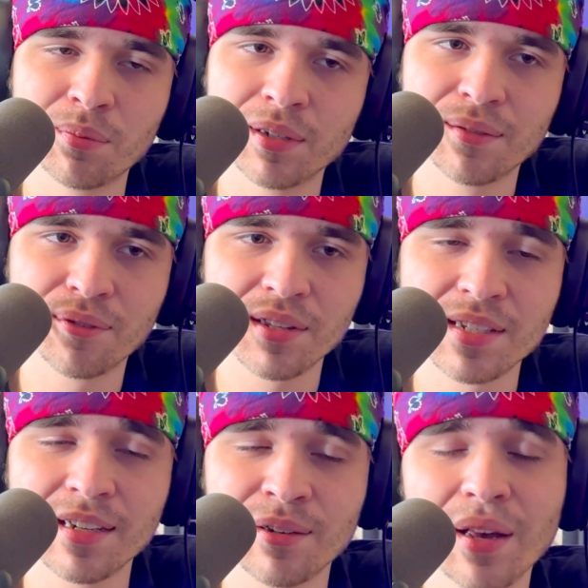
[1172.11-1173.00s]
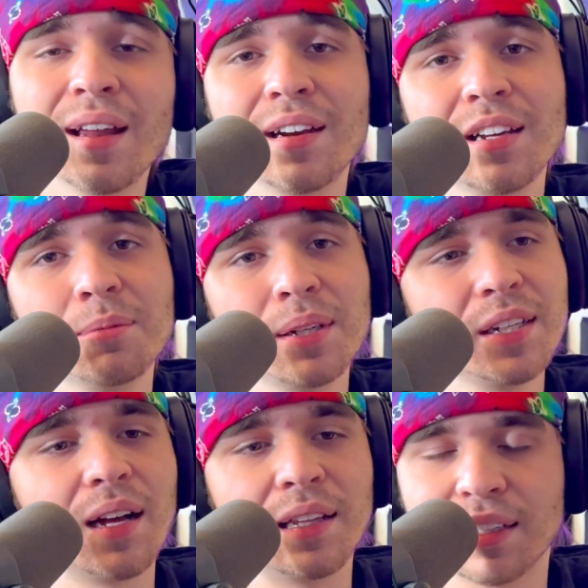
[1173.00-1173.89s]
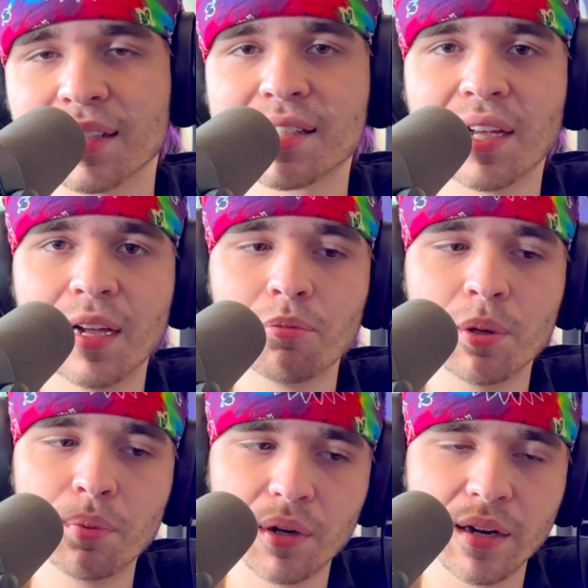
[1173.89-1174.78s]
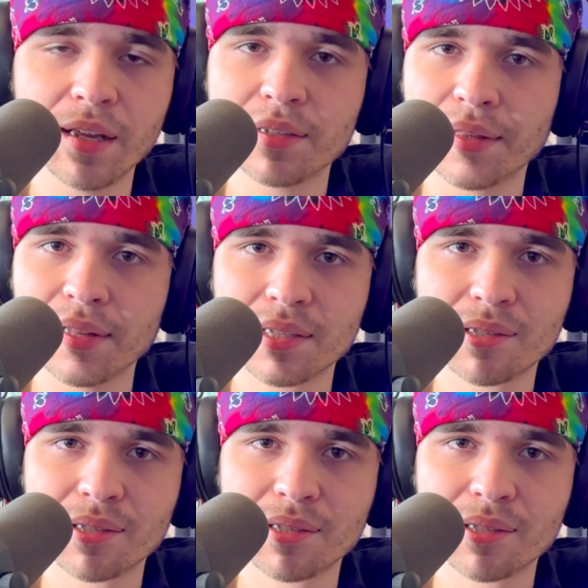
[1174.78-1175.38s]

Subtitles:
but for the sake of editing me, I think it's time we put an end to this.